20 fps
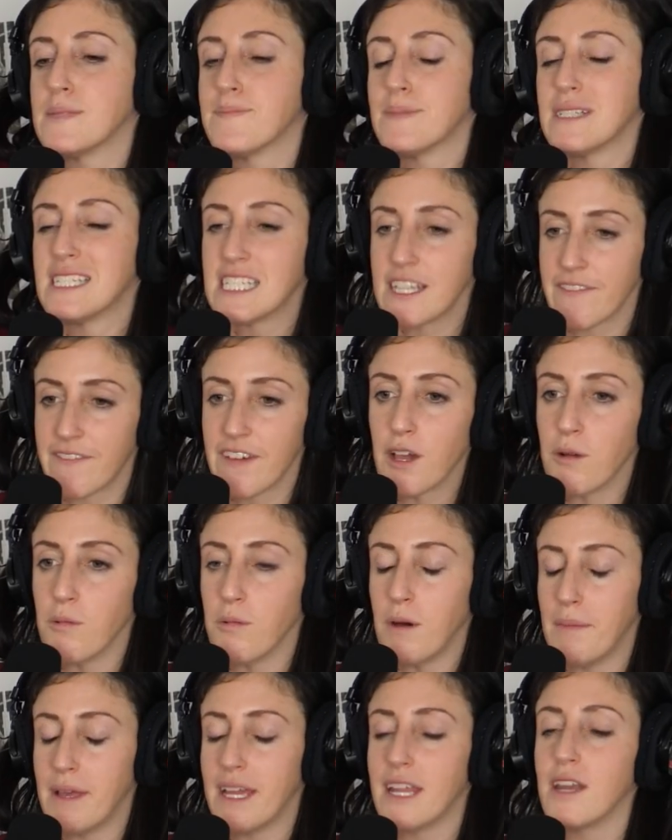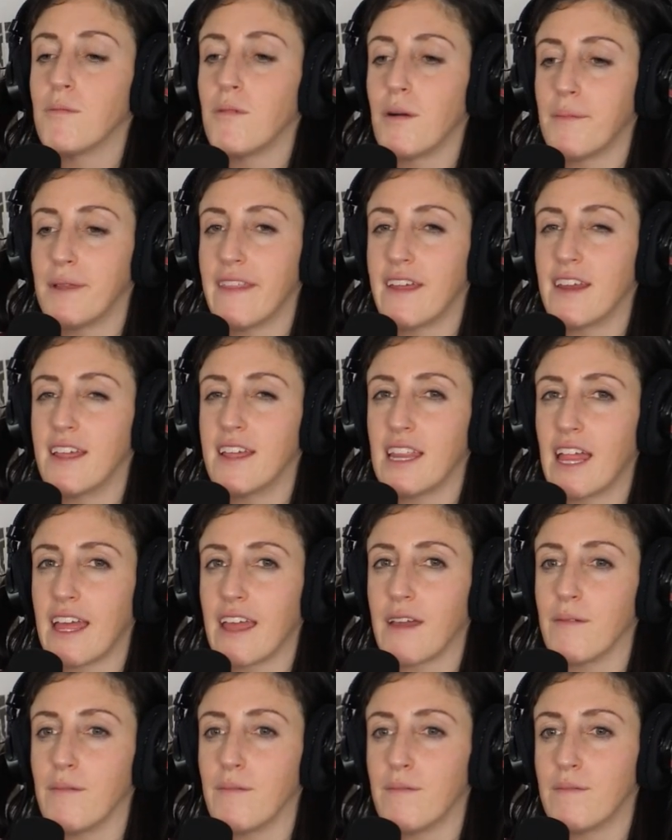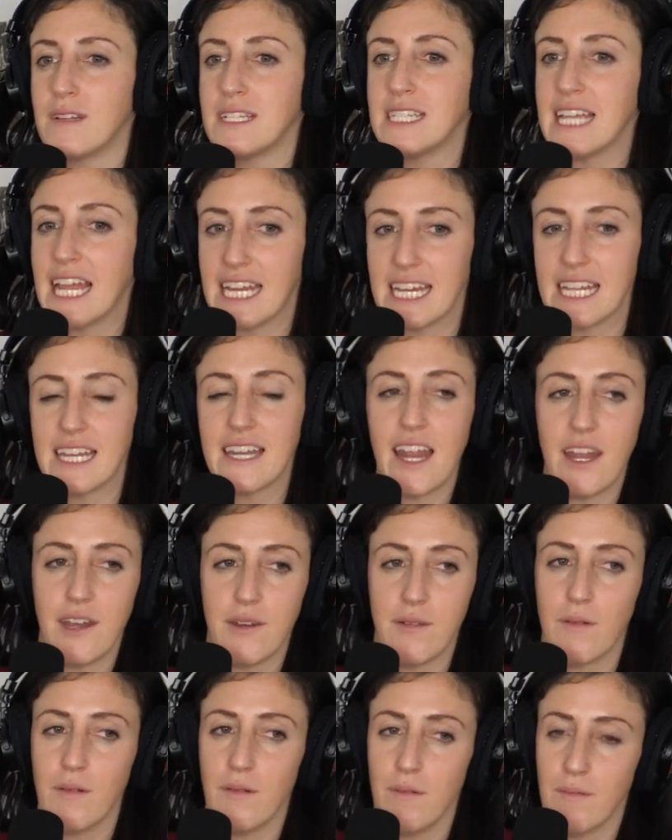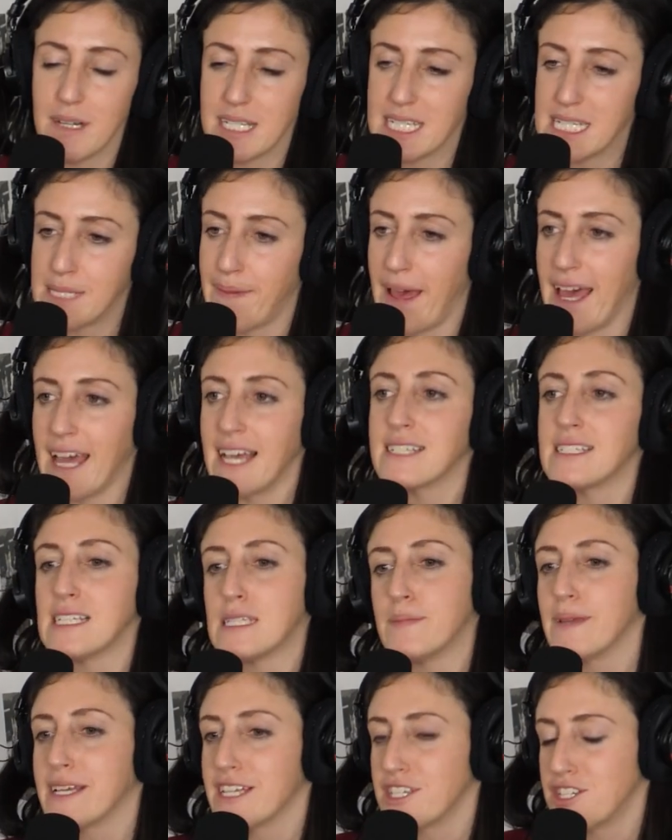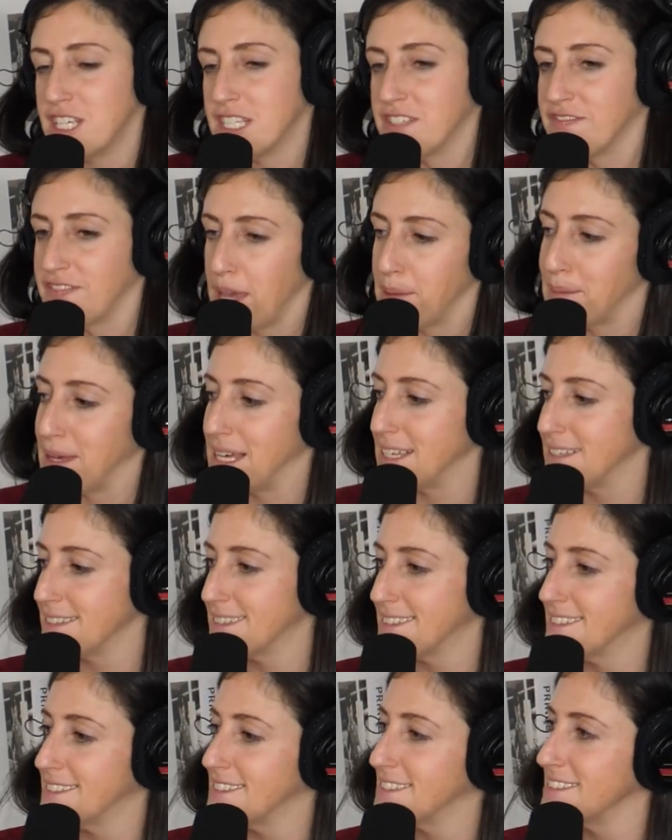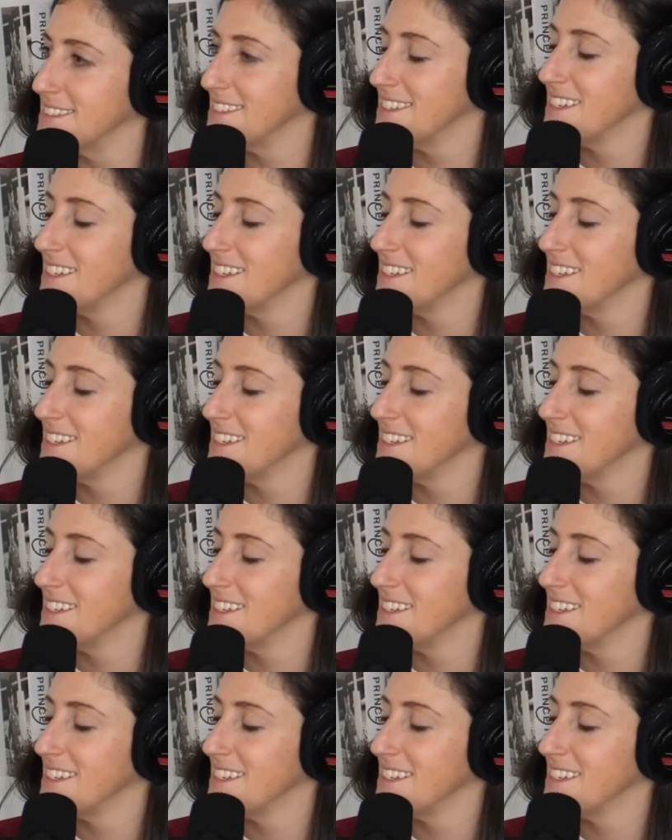a specific woman, a woman that he like dated and respects, it's because she's famous.